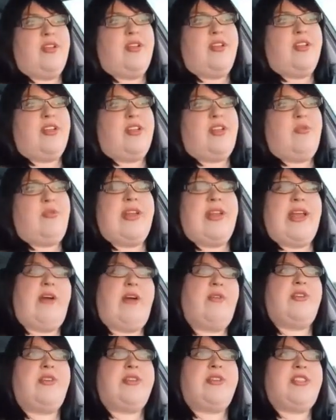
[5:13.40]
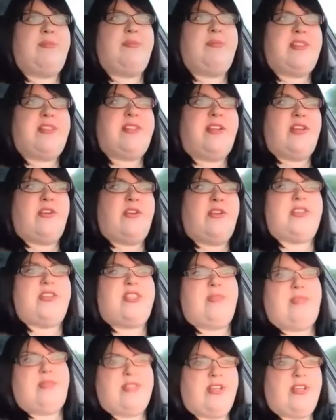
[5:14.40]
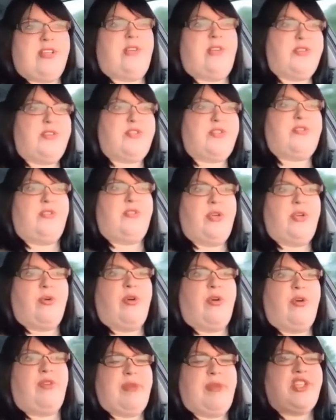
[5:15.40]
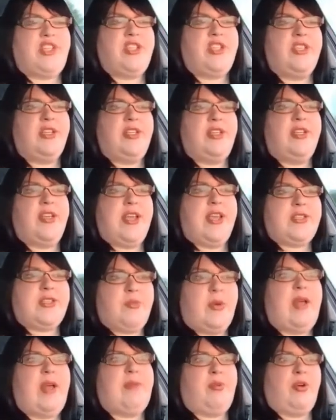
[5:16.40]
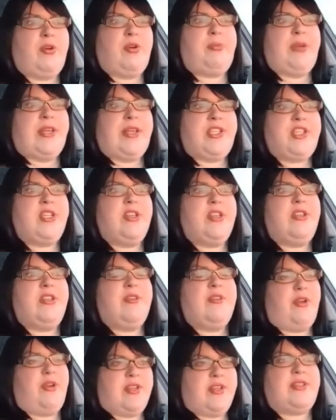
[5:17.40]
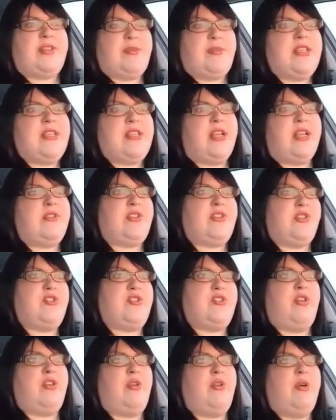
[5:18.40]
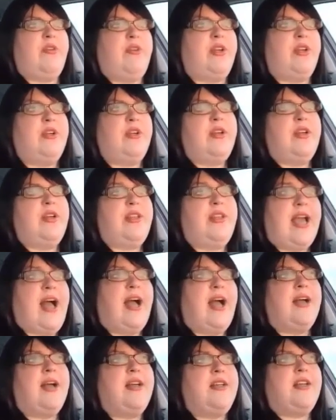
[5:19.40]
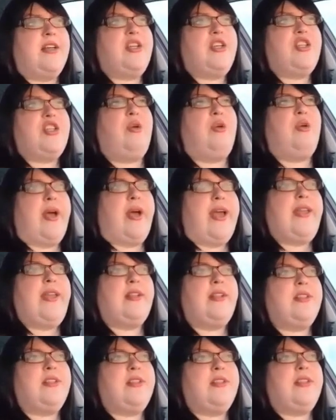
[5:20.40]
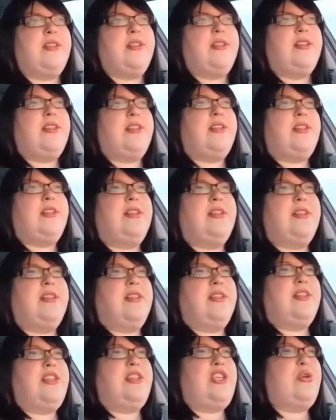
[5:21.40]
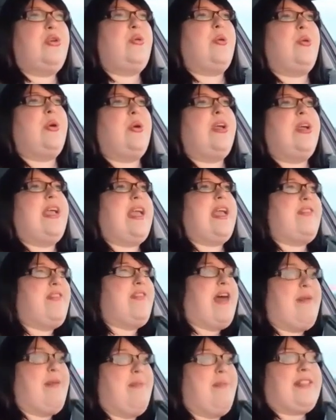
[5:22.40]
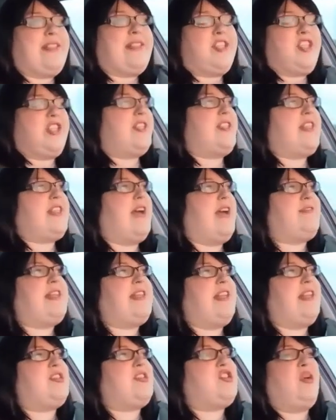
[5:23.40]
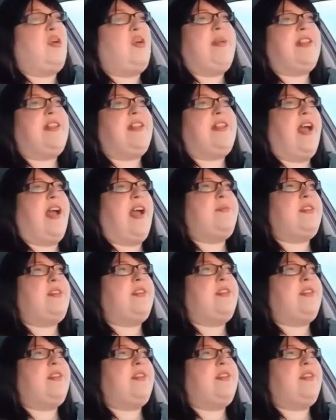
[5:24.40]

you want to out krista Bisaillon krista Bisaillon will screw you over bitch guess what broke bitch krista Bisaillon is gonna screw you over yeah because you know what you in that messages have said so many times